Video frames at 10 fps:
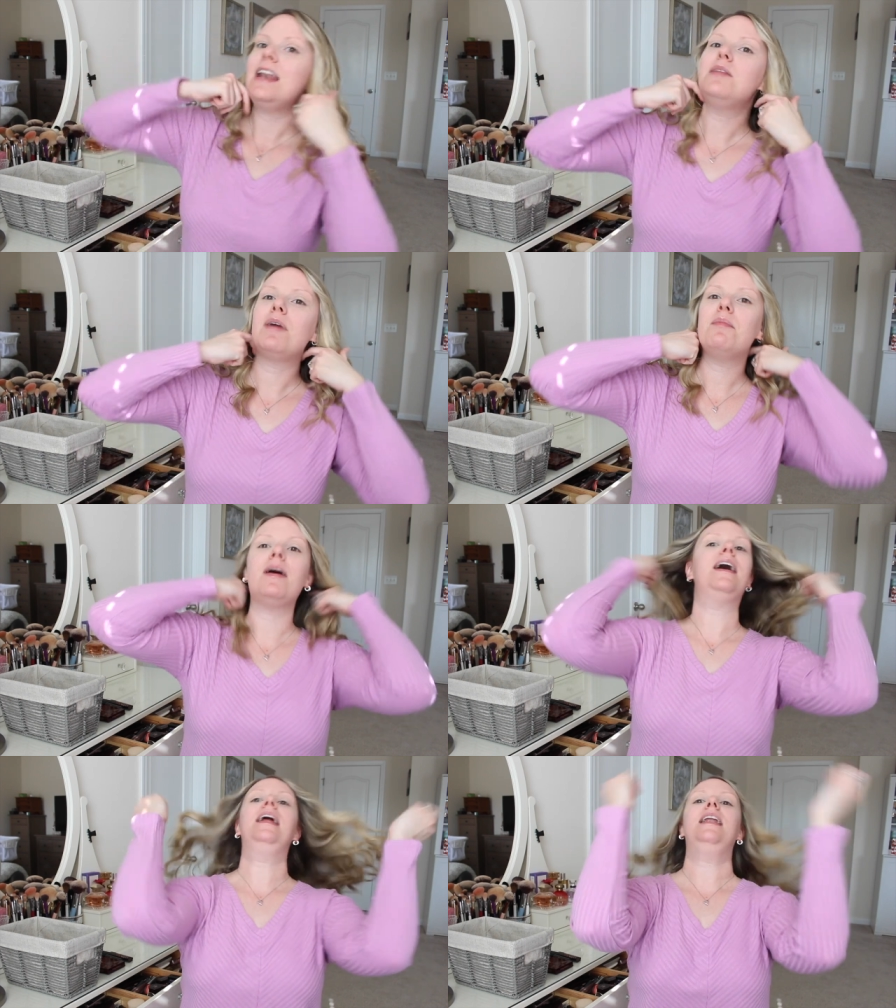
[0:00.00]
And in my
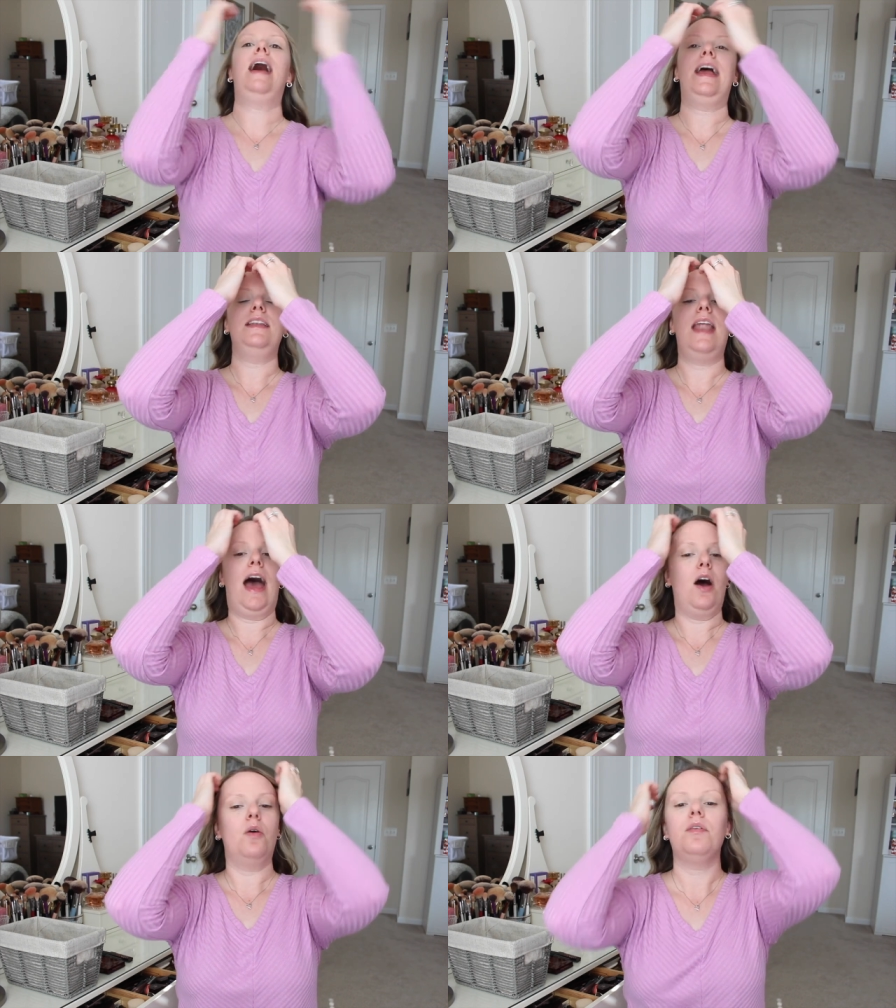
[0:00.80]
mind, I
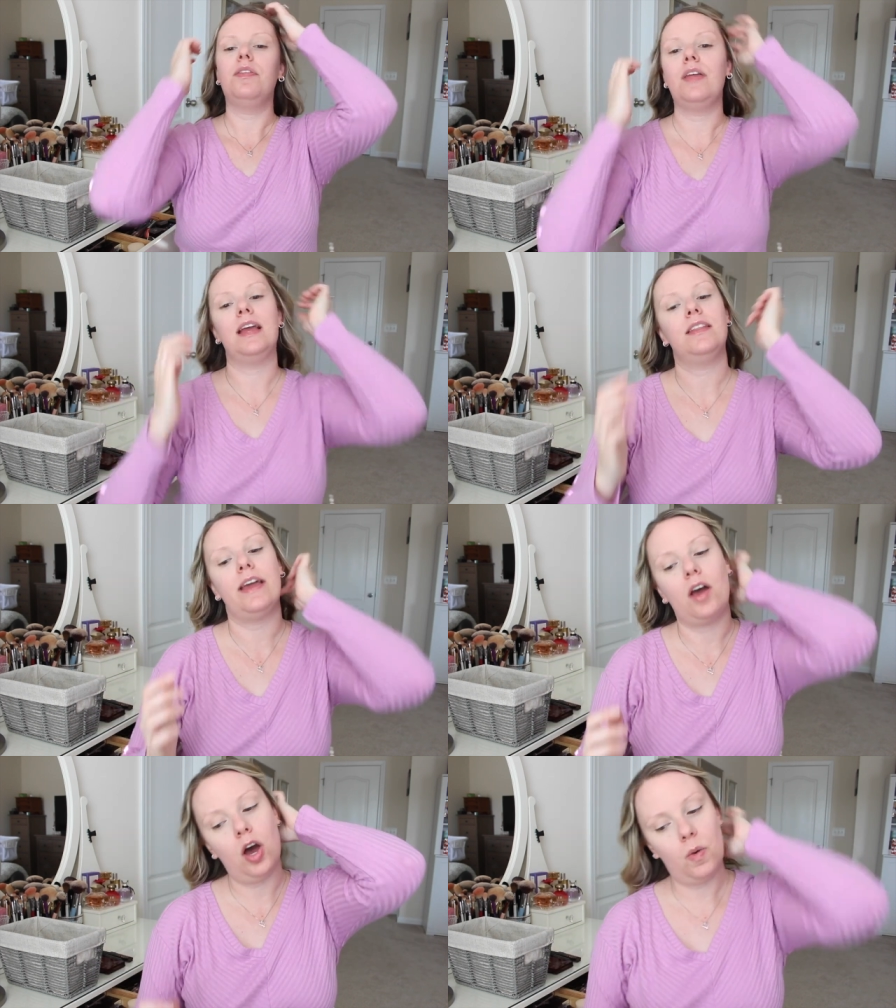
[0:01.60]
now think
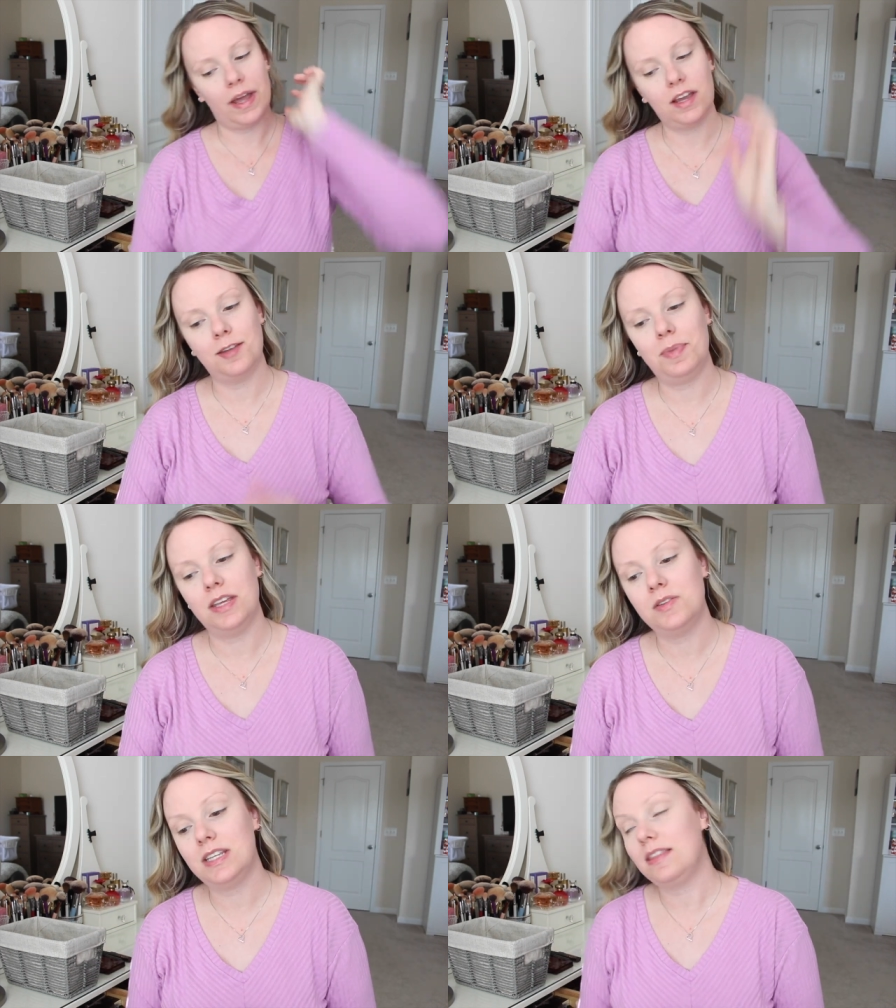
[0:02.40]
like, oh, I could be
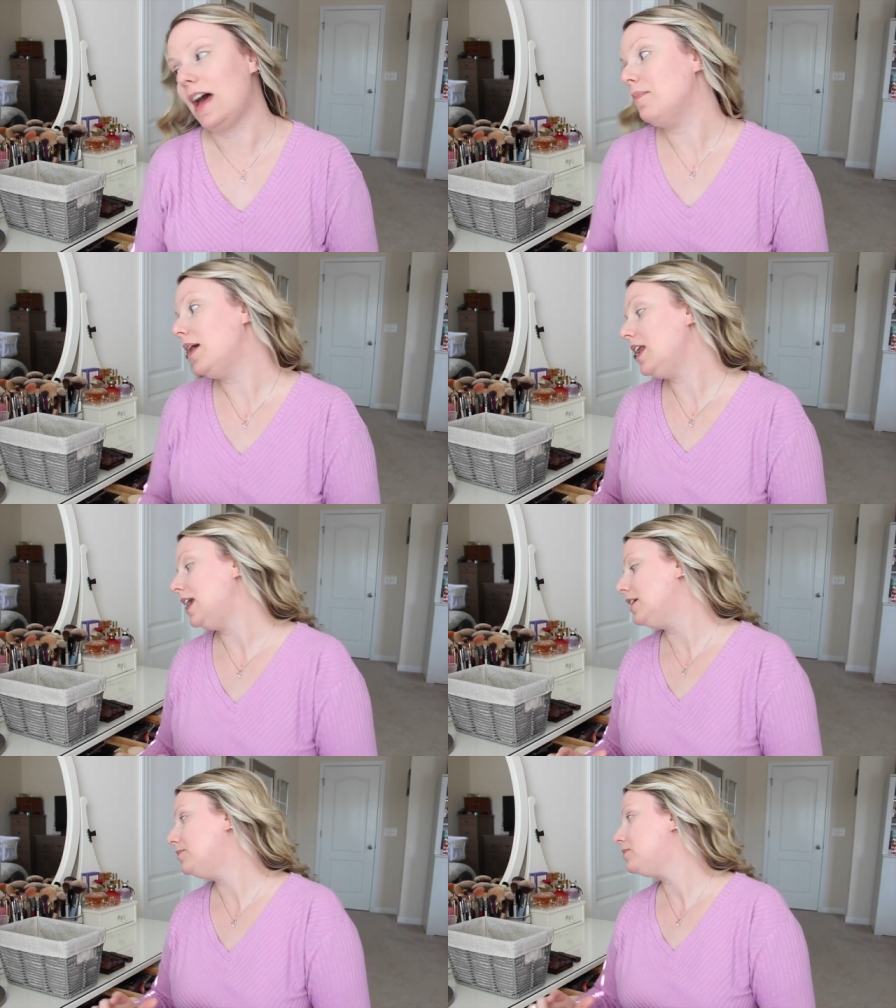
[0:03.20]
using that
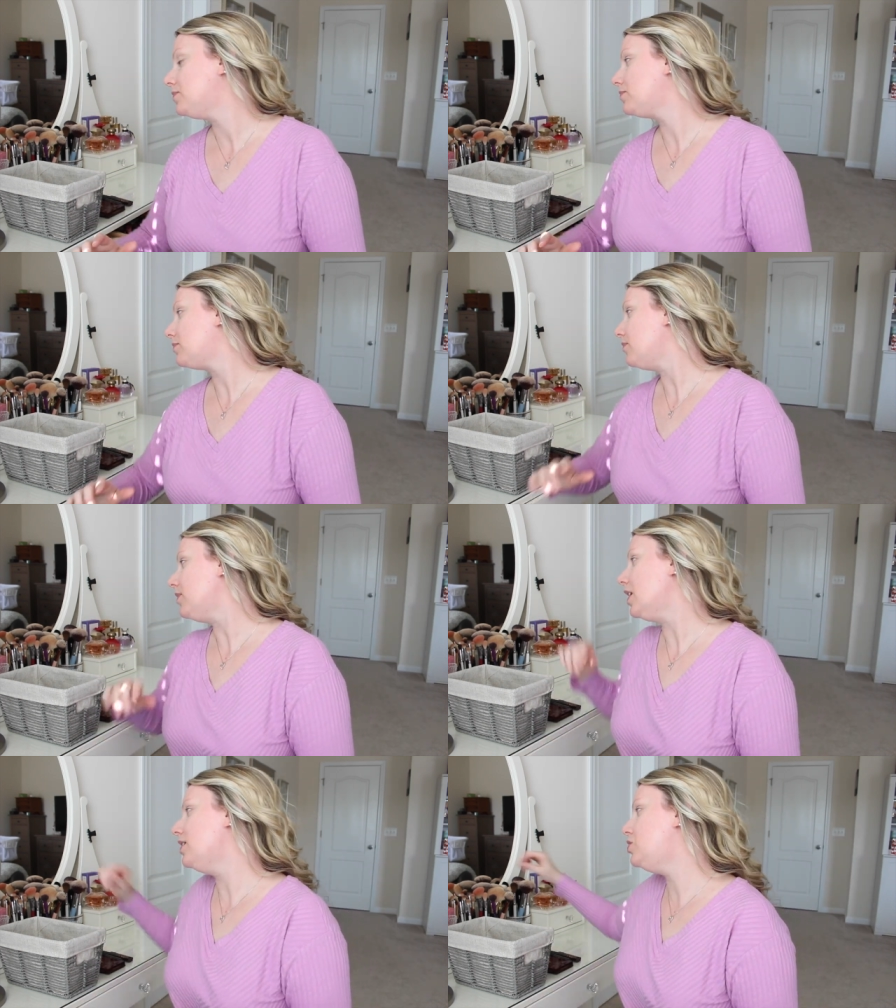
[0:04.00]
money
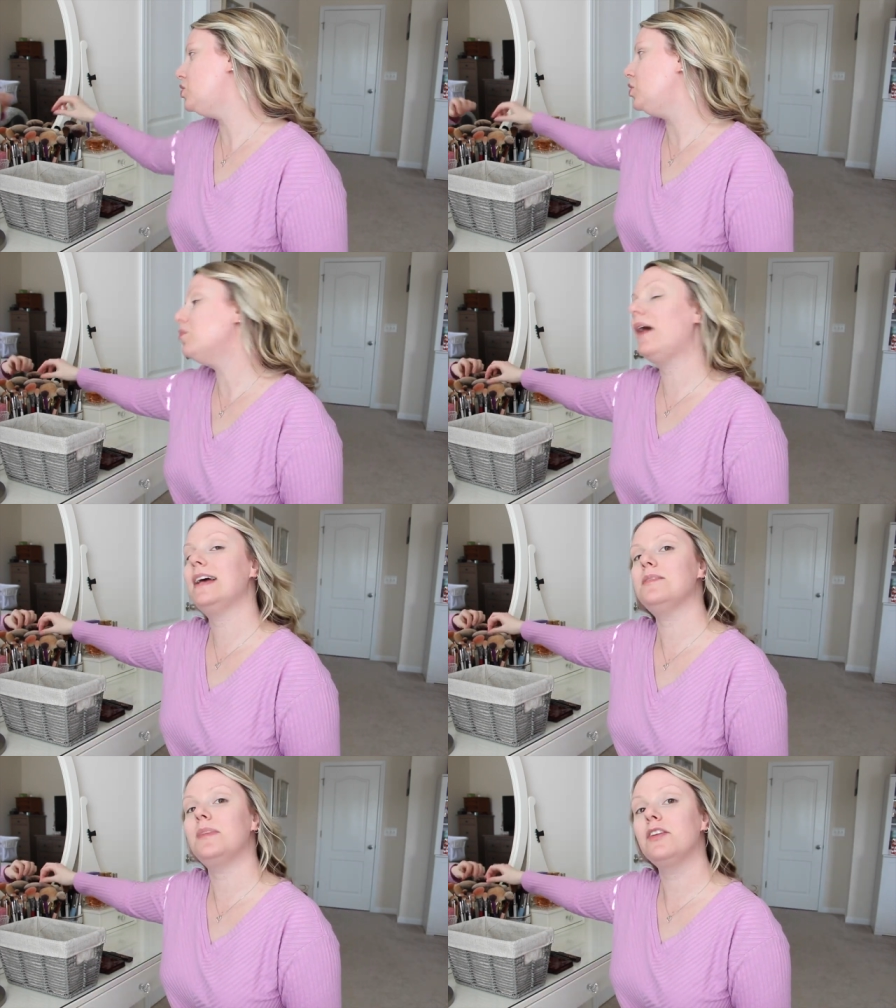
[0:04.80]
to
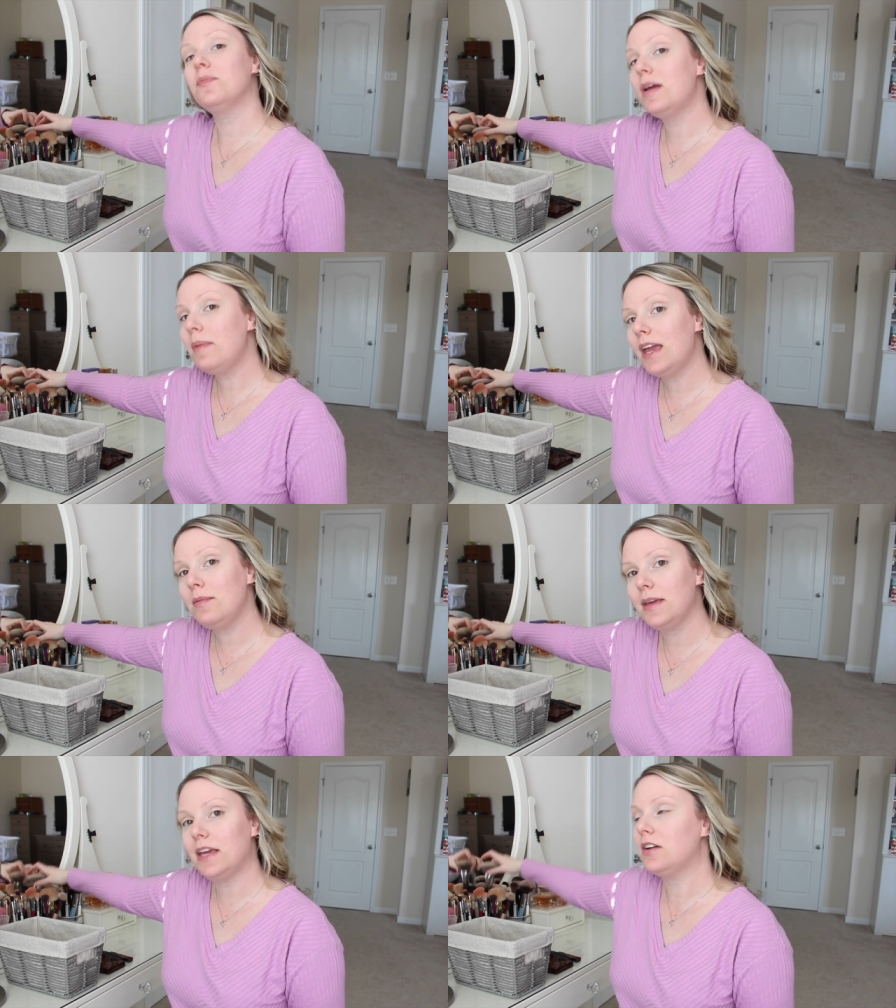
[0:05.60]
buy something for my
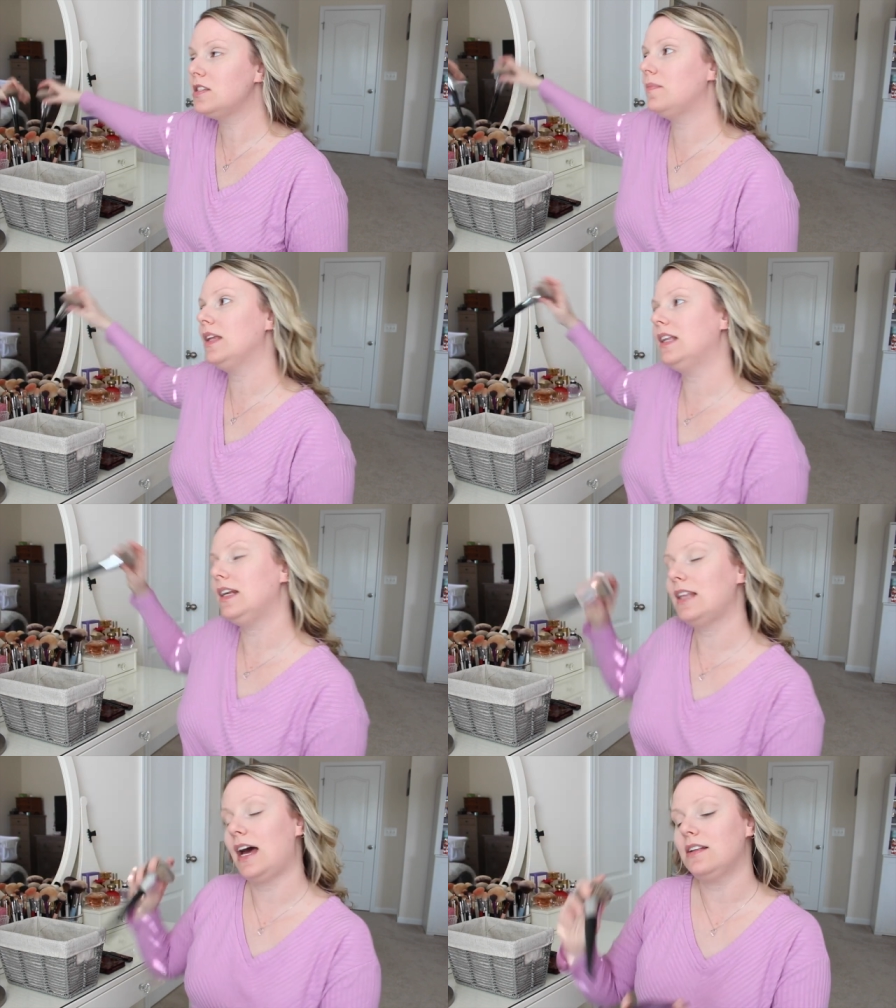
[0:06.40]
baby or something
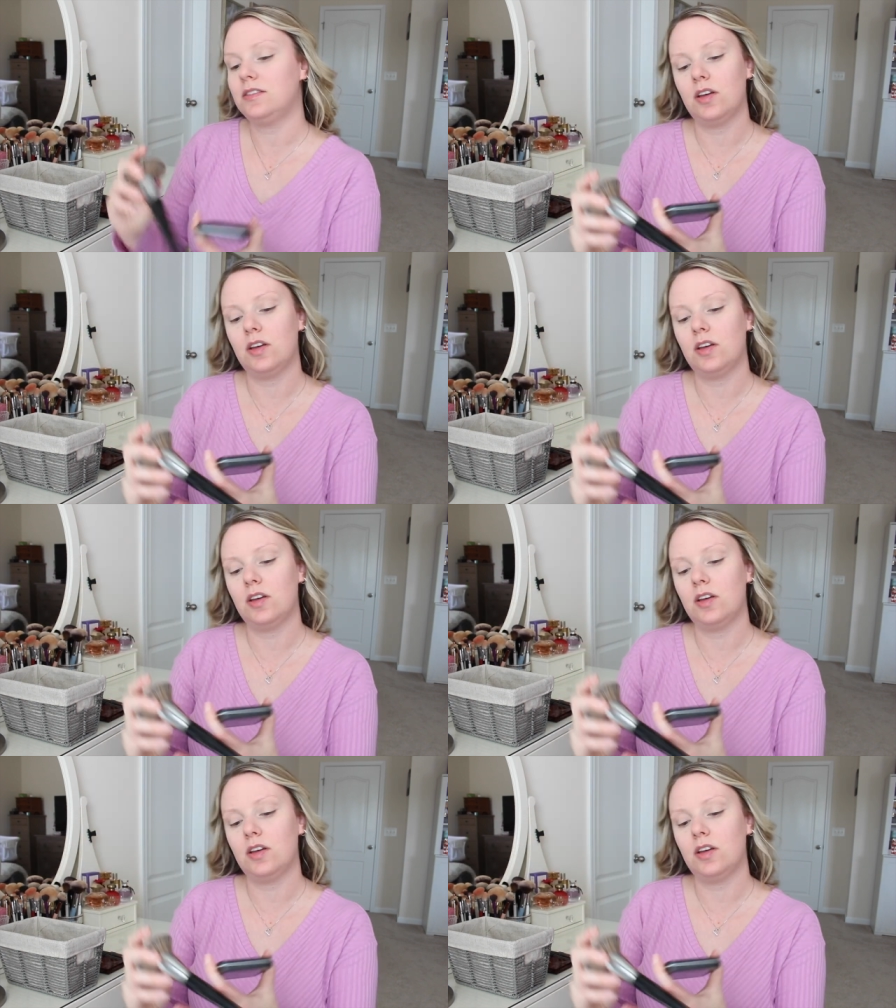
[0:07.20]
like that.